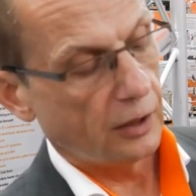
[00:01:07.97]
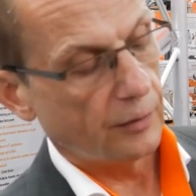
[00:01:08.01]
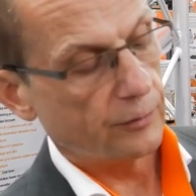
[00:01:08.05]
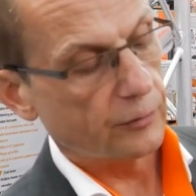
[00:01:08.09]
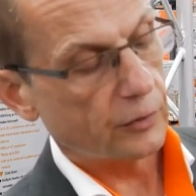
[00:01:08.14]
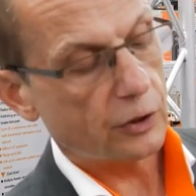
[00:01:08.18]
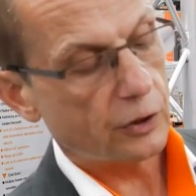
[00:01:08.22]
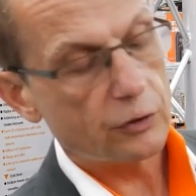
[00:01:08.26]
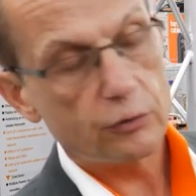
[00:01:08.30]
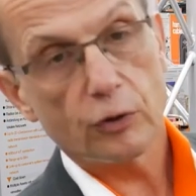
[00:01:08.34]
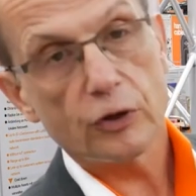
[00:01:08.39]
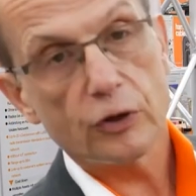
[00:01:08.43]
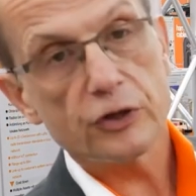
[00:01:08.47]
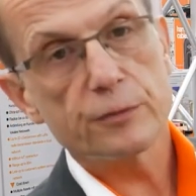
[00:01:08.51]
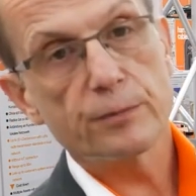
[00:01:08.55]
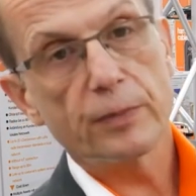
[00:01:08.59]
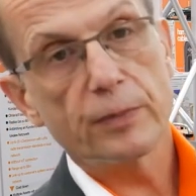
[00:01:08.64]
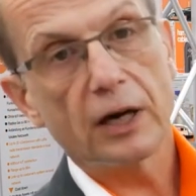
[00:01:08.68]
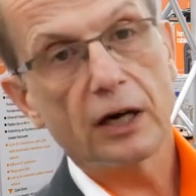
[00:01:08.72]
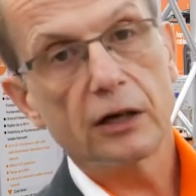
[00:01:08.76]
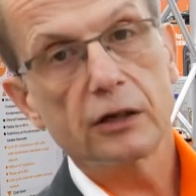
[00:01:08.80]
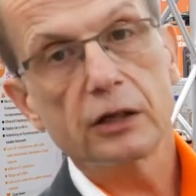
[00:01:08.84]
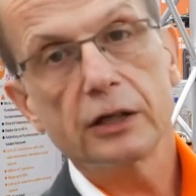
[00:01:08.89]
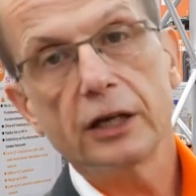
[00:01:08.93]

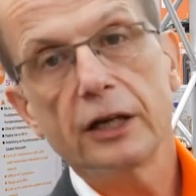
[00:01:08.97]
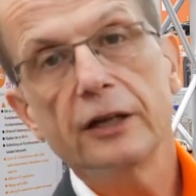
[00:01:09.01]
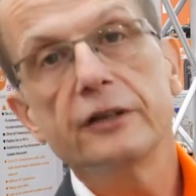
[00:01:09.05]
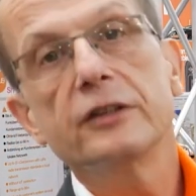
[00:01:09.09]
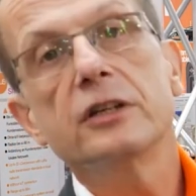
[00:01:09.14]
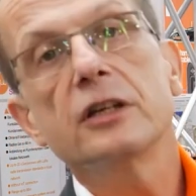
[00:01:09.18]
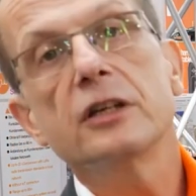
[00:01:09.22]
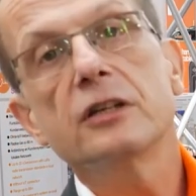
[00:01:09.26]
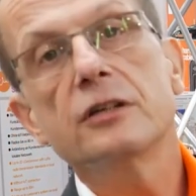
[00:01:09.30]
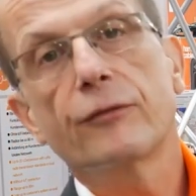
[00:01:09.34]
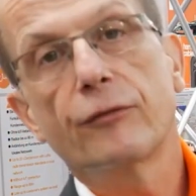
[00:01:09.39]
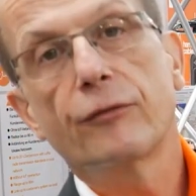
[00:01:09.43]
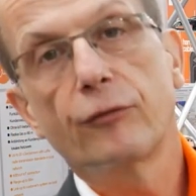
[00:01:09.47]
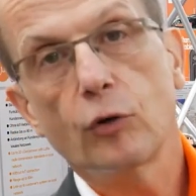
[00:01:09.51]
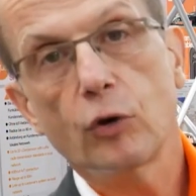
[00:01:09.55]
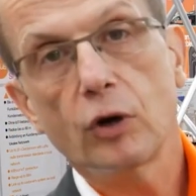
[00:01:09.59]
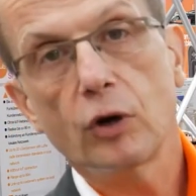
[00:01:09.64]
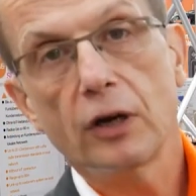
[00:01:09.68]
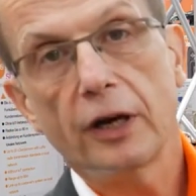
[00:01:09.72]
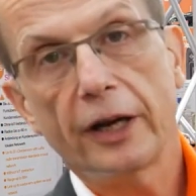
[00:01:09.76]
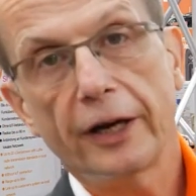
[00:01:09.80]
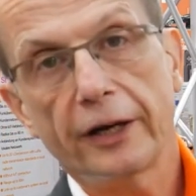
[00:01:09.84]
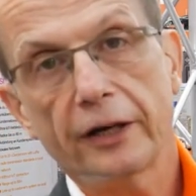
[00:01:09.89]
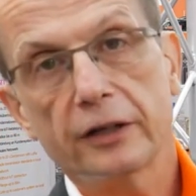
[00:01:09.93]
crossbar, and these 4
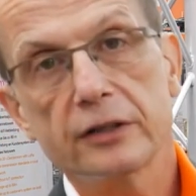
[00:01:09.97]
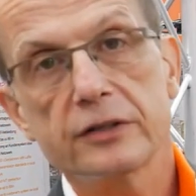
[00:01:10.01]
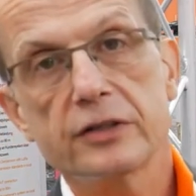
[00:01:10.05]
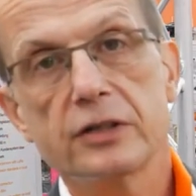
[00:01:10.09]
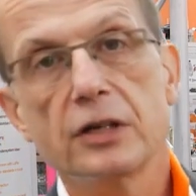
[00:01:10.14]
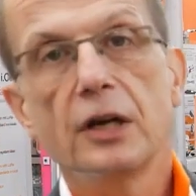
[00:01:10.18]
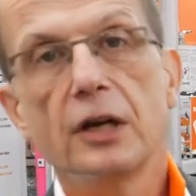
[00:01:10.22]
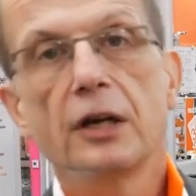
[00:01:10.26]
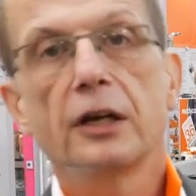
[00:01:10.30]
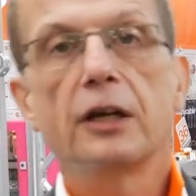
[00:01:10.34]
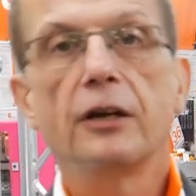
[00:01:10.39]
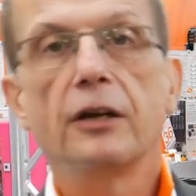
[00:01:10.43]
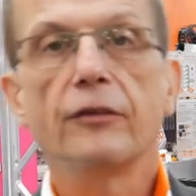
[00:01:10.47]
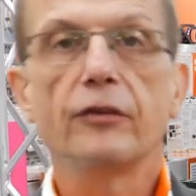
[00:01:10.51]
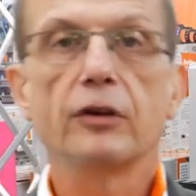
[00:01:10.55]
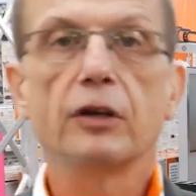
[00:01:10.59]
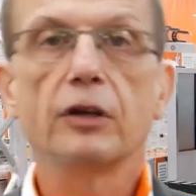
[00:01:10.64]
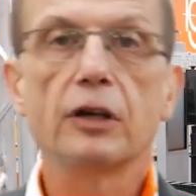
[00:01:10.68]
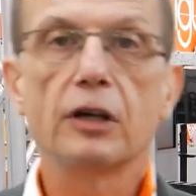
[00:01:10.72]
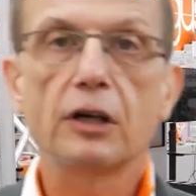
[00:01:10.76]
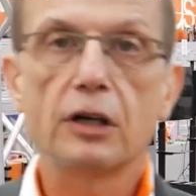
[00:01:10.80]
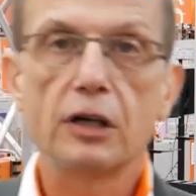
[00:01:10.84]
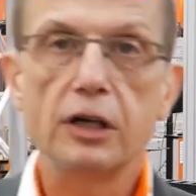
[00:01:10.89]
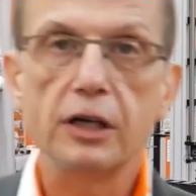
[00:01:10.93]
layers giving
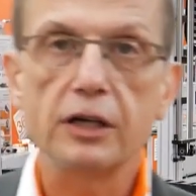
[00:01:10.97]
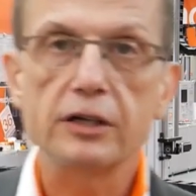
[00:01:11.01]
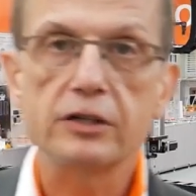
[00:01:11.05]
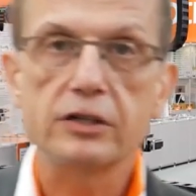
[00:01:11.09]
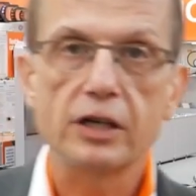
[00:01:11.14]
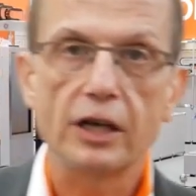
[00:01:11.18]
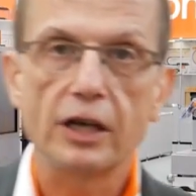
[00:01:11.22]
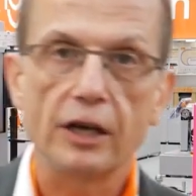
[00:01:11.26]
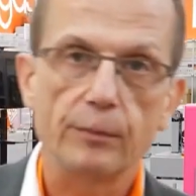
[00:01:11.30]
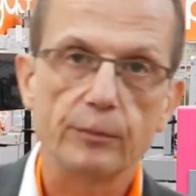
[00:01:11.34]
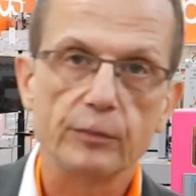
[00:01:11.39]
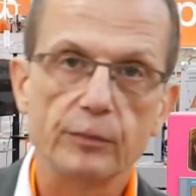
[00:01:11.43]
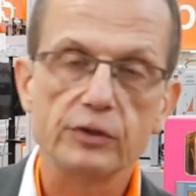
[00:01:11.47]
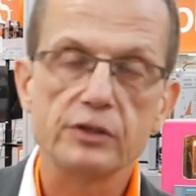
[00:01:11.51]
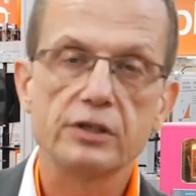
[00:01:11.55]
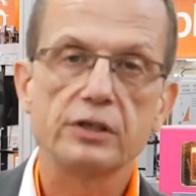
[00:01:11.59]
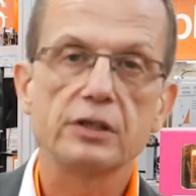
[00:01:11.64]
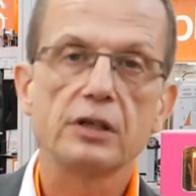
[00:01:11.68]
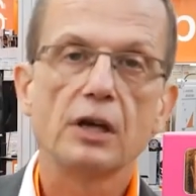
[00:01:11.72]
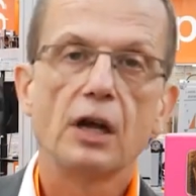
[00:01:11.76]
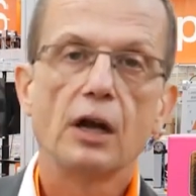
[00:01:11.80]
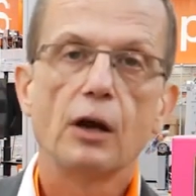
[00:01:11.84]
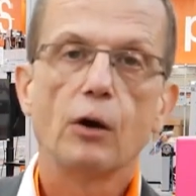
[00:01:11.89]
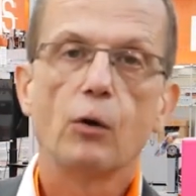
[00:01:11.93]
clear statements
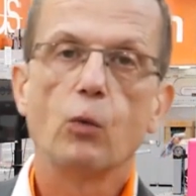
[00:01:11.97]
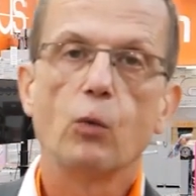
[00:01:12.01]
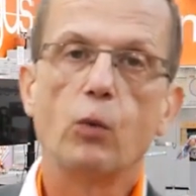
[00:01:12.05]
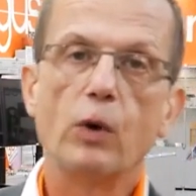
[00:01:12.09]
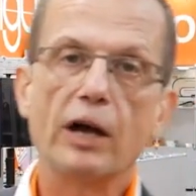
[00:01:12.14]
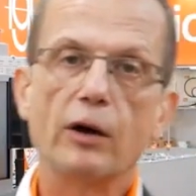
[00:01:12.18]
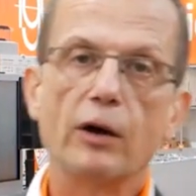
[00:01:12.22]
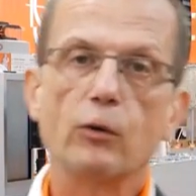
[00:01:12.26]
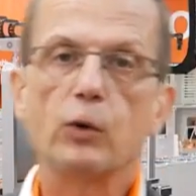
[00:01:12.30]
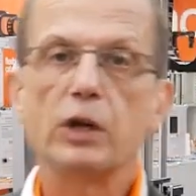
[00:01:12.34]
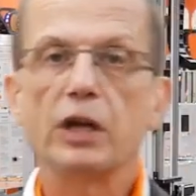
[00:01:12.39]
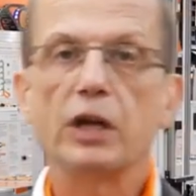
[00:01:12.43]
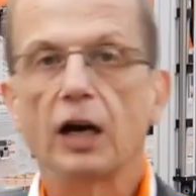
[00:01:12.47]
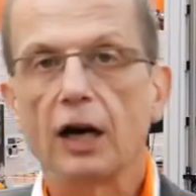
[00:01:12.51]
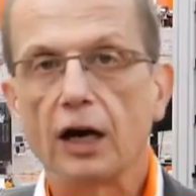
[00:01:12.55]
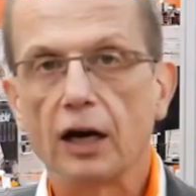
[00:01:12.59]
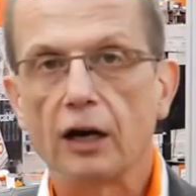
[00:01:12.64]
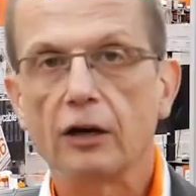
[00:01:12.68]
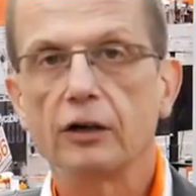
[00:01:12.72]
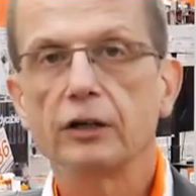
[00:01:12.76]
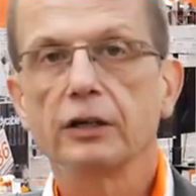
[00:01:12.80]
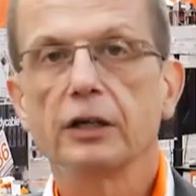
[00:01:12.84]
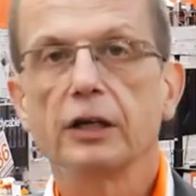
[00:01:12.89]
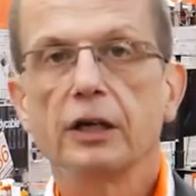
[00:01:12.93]
where we
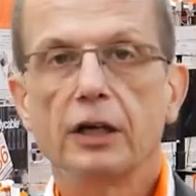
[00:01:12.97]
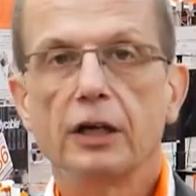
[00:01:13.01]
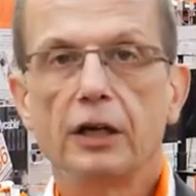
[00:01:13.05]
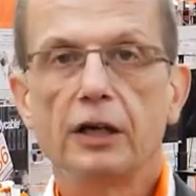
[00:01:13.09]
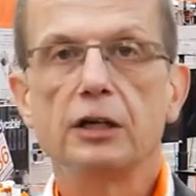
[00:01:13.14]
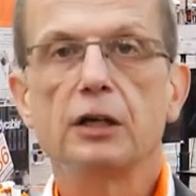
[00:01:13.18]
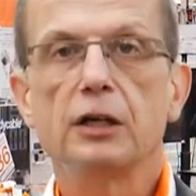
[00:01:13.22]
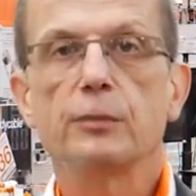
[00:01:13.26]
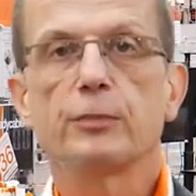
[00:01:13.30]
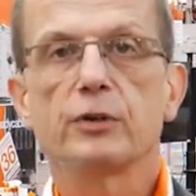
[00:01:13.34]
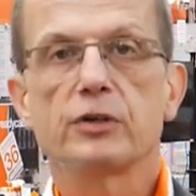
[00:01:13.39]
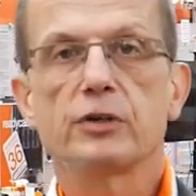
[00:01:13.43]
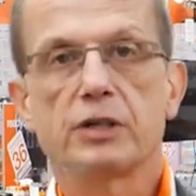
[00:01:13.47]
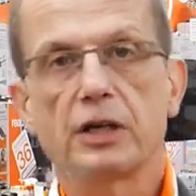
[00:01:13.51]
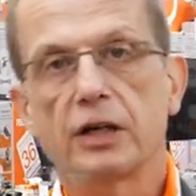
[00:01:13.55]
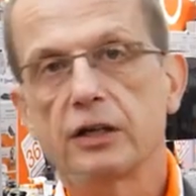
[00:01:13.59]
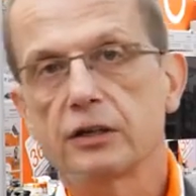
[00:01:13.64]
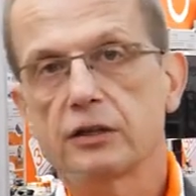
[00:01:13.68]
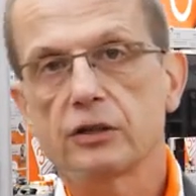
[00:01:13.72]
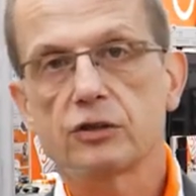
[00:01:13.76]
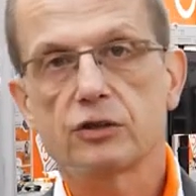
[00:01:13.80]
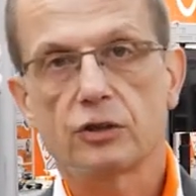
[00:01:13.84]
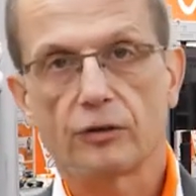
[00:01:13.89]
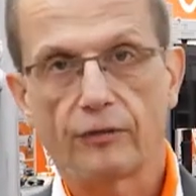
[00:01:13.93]
are in the
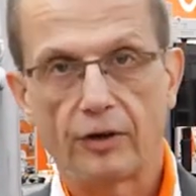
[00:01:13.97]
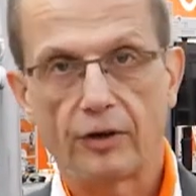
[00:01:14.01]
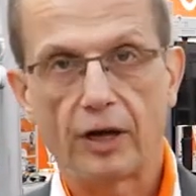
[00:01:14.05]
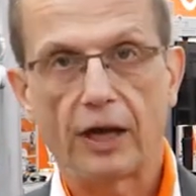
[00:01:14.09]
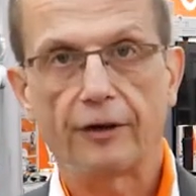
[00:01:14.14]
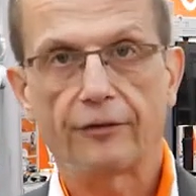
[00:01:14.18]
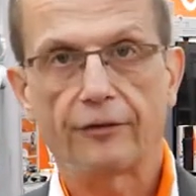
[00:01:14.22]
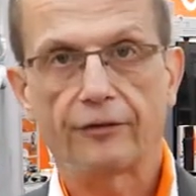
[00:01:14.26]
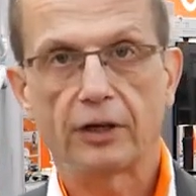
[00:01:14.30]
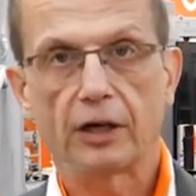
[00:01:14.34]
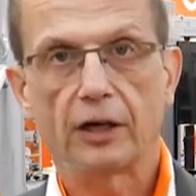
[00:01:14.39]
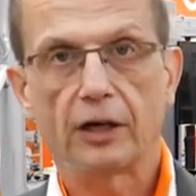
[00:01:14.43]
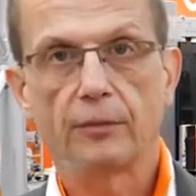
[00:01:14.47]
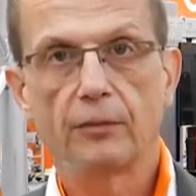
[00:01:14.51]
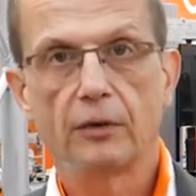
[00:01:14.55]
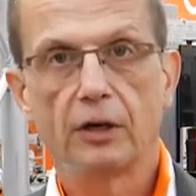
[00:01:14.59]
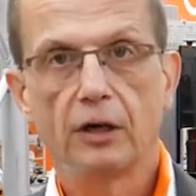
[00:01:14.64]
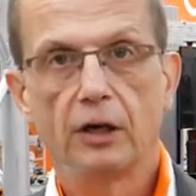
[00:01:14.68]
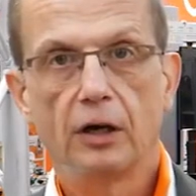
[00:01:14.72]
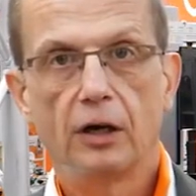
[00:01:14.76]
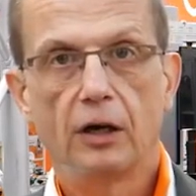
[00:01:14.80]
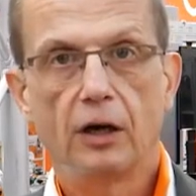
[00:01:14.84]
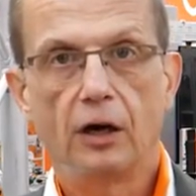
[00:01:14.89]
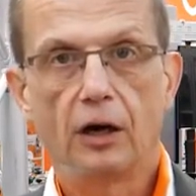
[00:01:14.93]
percentage of lifetime
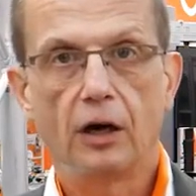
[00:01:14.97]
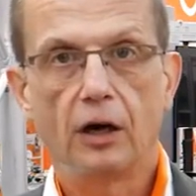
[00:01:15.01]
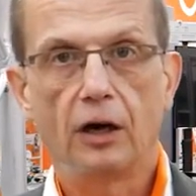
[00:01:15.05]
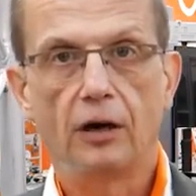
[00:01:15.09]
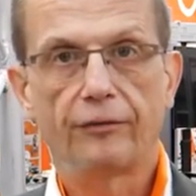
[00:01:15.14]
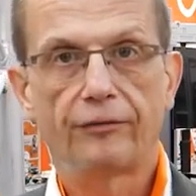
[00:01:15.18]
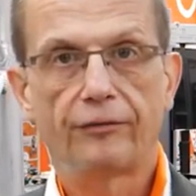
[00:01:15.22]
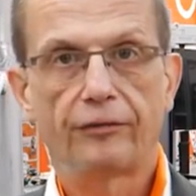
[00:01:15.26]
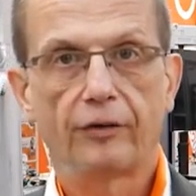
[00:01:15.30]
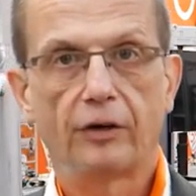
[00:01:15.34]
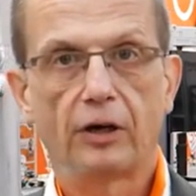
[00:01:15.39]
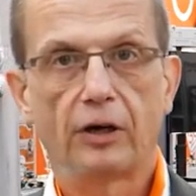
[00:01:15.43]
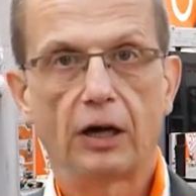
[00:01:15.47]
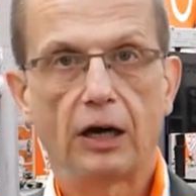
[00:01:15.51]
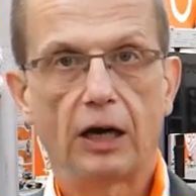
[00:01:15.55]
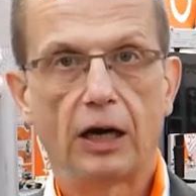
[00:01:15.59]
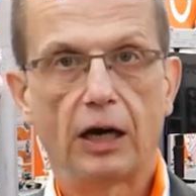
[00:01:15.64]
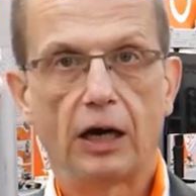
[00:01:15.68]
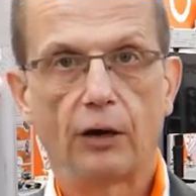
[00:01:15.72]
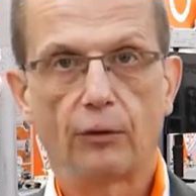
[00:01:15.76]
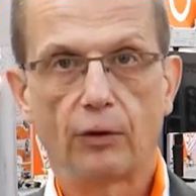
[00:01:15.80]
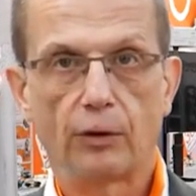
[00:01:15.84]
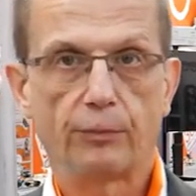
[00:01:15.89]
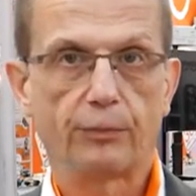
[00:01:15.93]
of
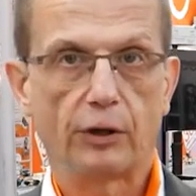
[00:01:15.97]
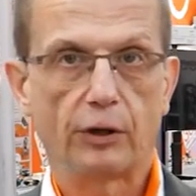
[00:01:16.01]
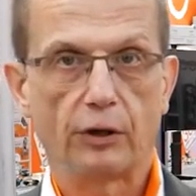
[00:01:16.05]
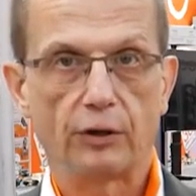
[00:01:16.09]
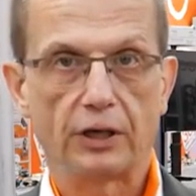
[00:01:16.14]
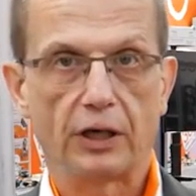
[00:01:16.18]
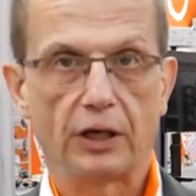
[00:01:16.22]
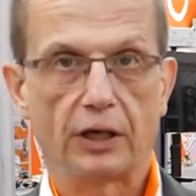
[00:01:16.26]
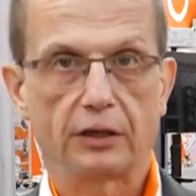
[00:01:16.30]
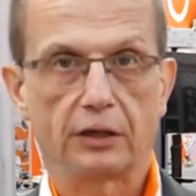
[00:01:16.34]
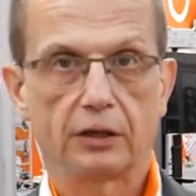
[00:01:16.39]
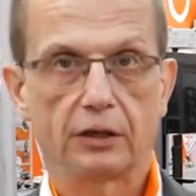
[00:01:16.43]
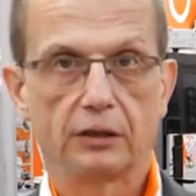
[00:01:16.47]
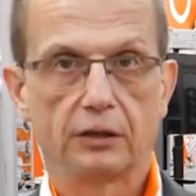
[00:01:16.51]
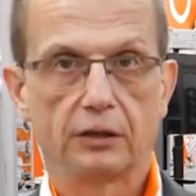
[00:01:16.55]
our product.